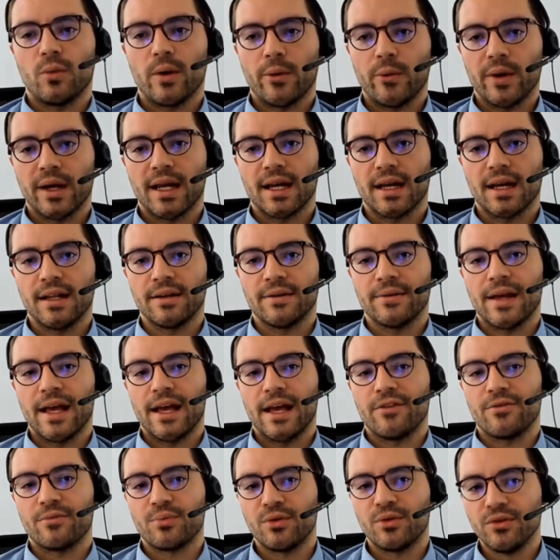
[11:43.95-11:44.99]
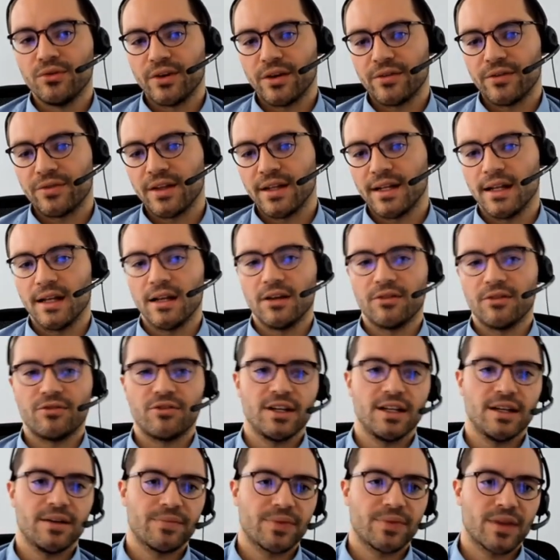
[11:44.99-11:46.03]
where we can have proof of the
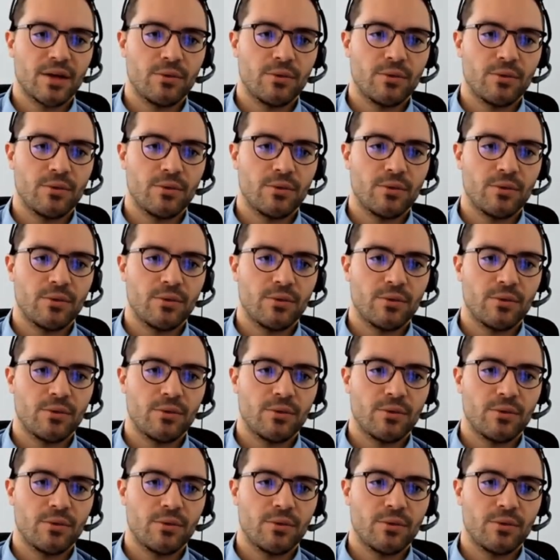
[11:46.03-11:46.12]
delivery,